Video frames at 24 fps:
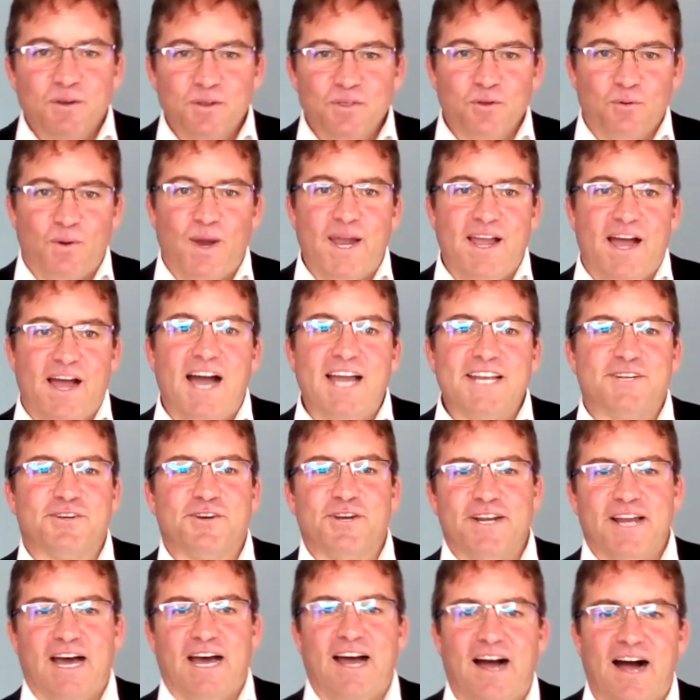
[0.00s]
The way I do
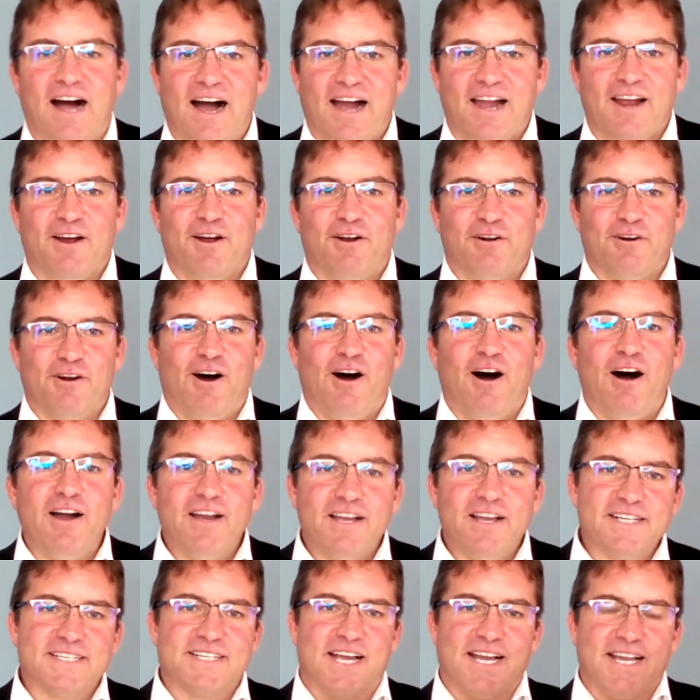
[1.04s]
an IRR
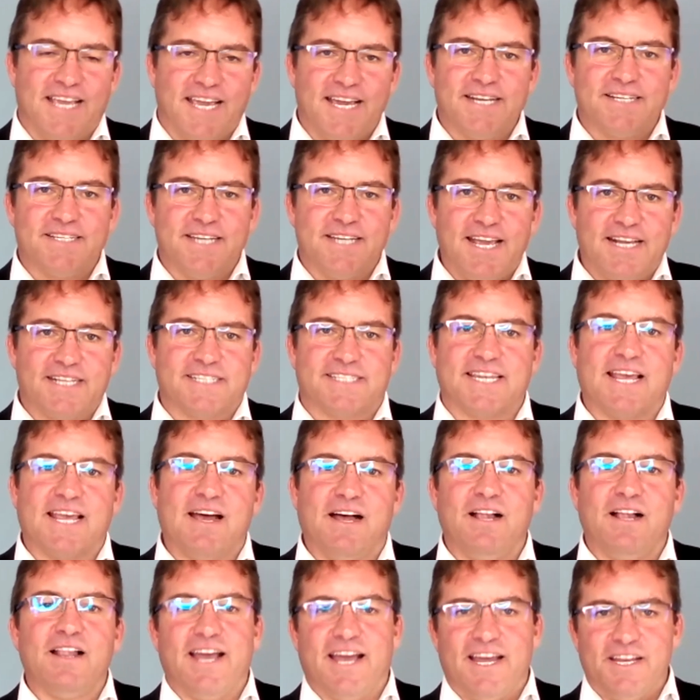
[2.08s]
is I get
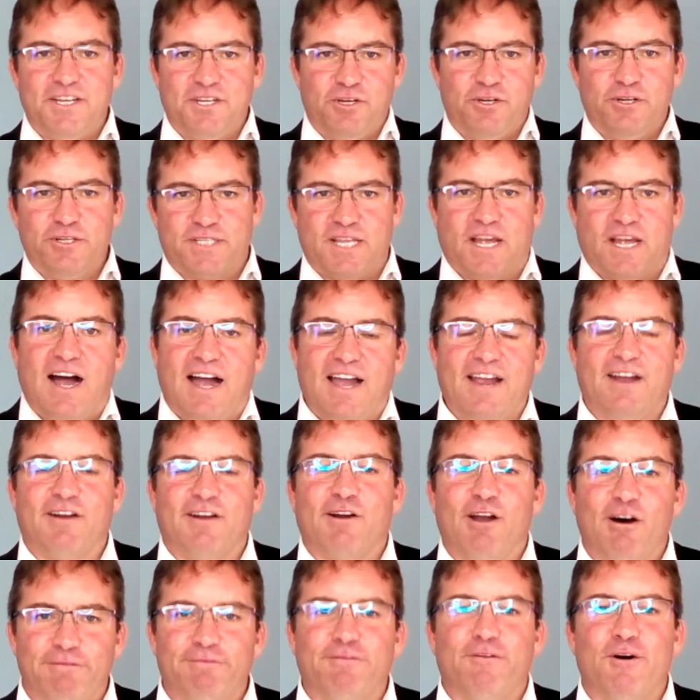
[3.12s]
Excel and you use the
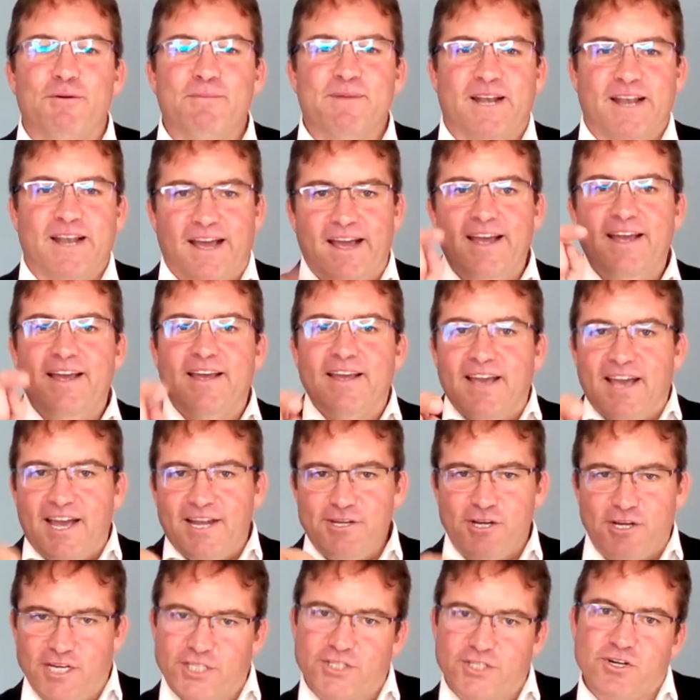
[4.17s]
IRR formula and
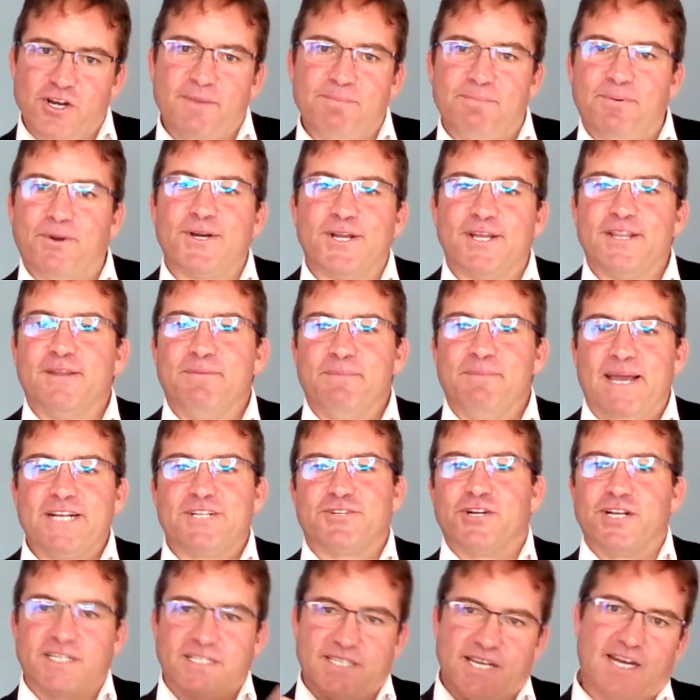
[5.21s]
you literally put in the
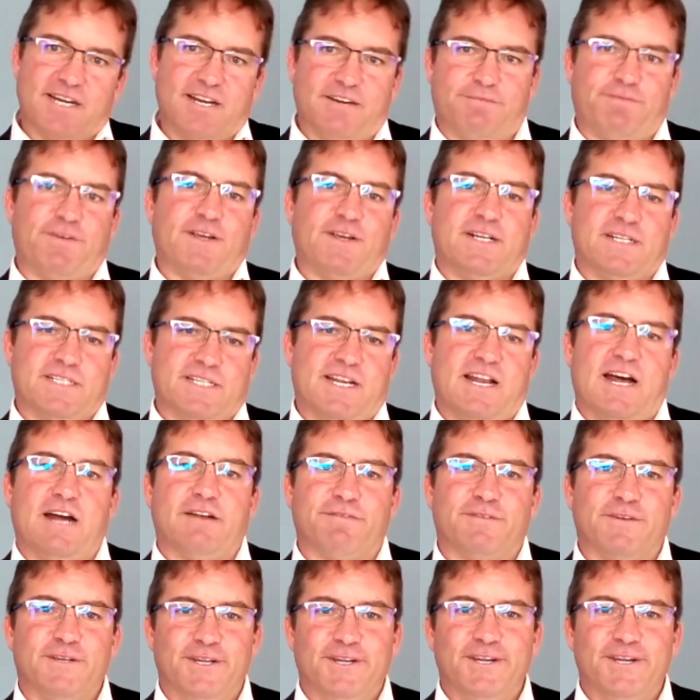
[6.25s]
metrics and it figures it out
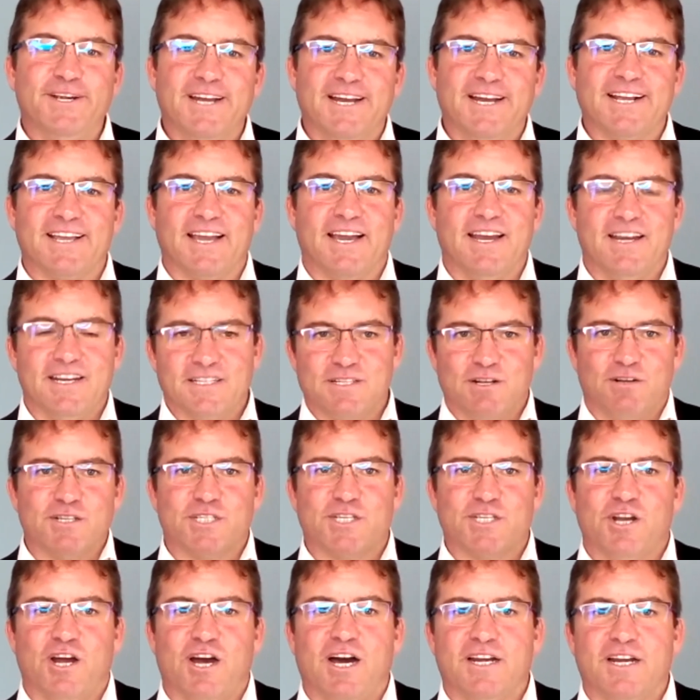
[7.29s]
for you. Okay. And as long as
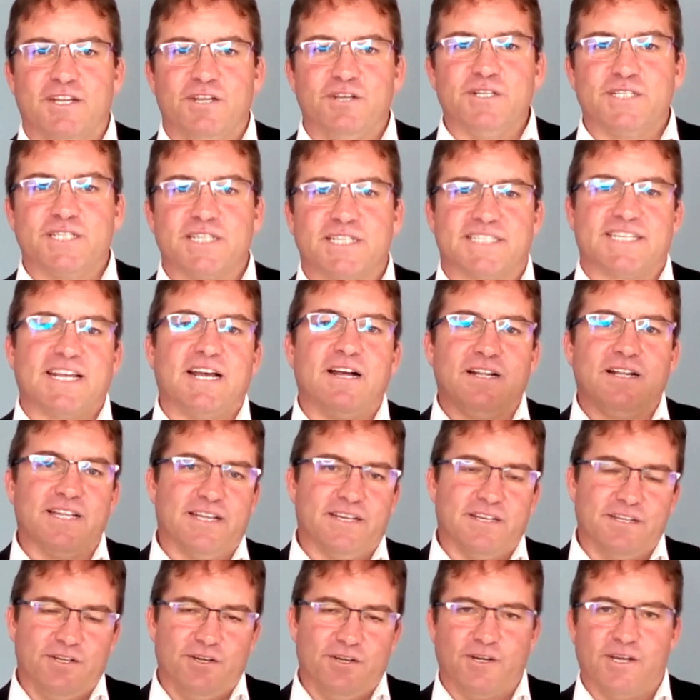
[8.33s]
you know how to use Excel,
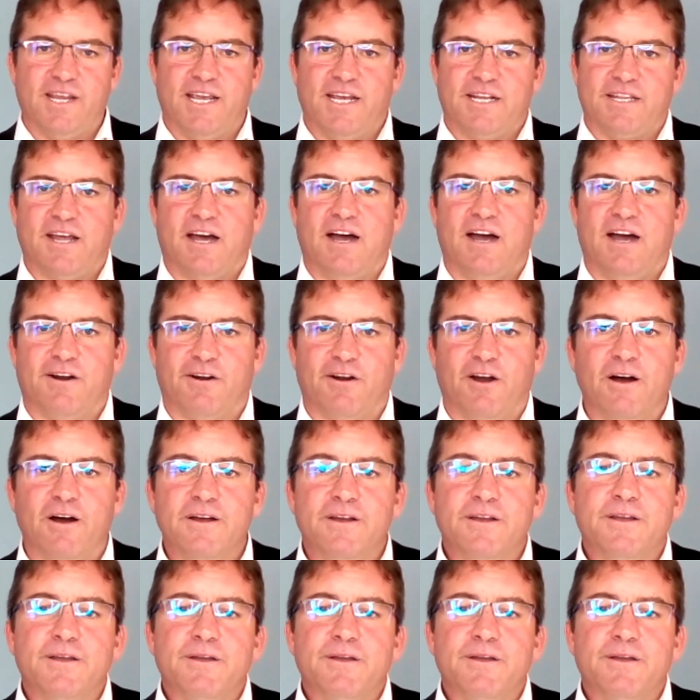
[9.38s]
then you can get the IRR.